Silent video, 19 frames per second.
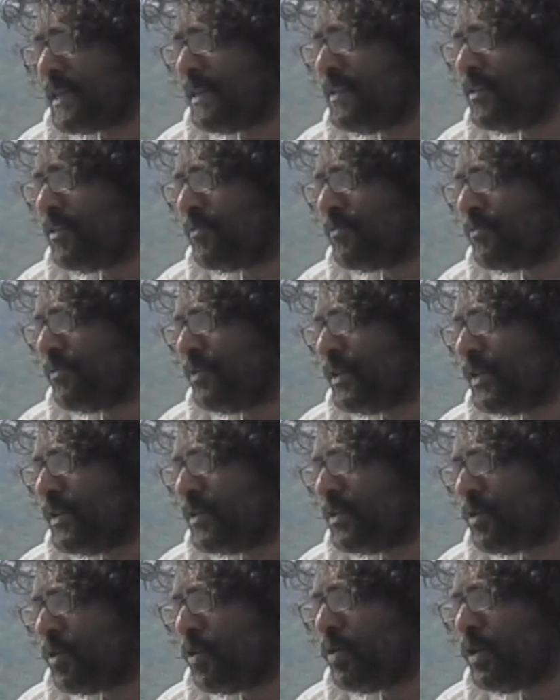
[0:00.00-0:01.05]
kind of uh,
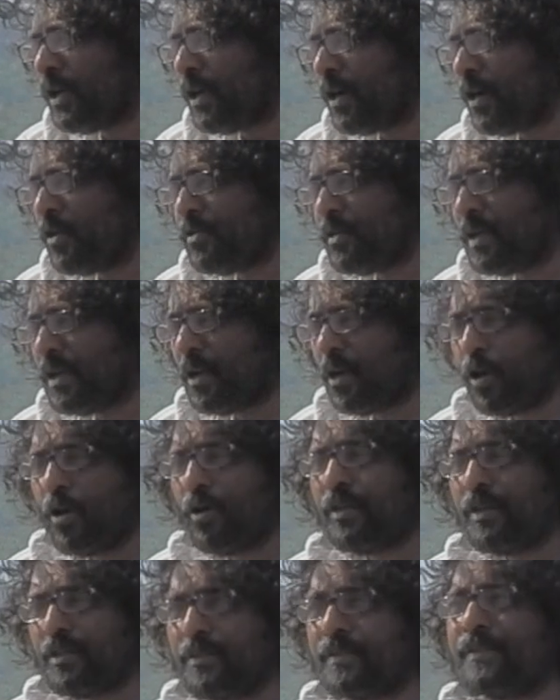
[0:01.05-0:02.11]
thrown around a
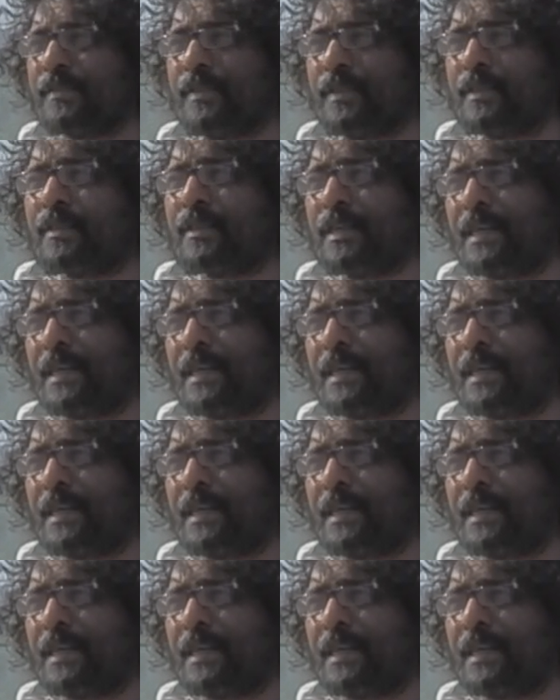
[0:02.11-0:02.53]
lot in